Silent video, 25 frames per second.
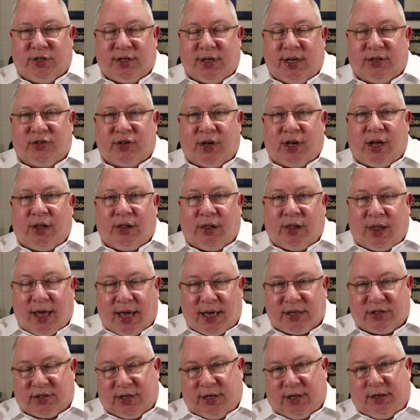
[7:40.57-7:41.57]
That's a
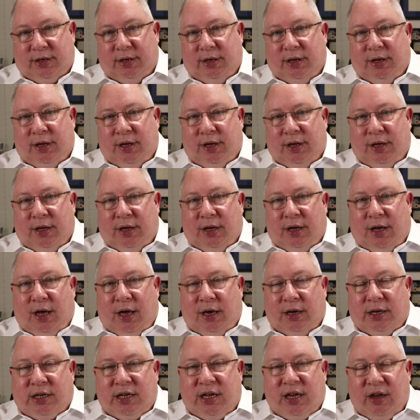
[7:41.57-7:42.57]
classic
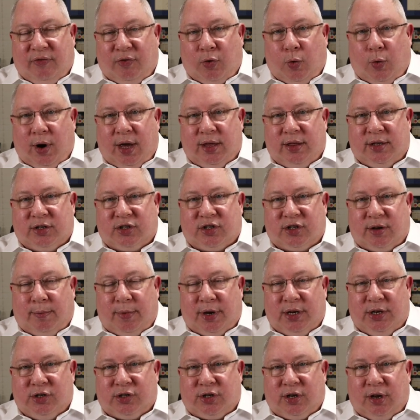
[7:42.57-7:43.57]
giveaway that
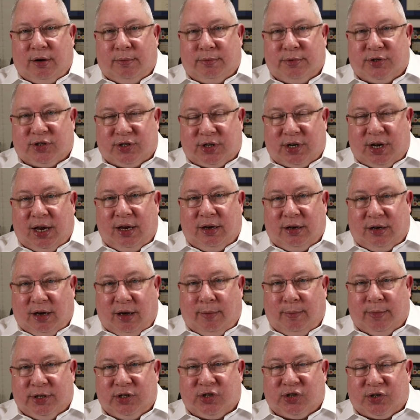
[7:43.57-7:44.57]
somebody's going to
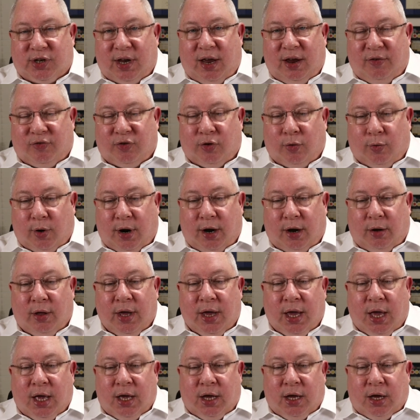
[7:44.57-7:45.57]
come and stay for a while,
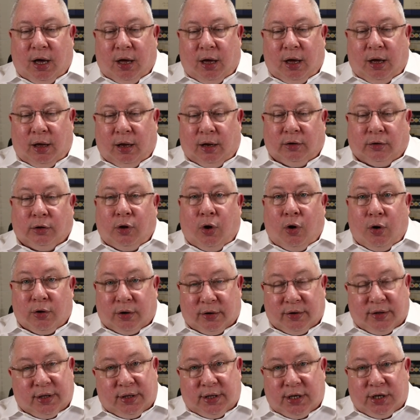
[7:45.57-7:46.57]

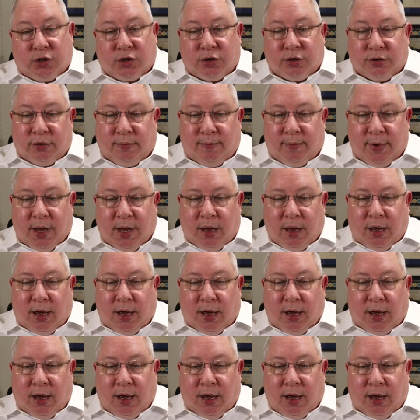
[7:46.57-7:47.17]
longer than they should.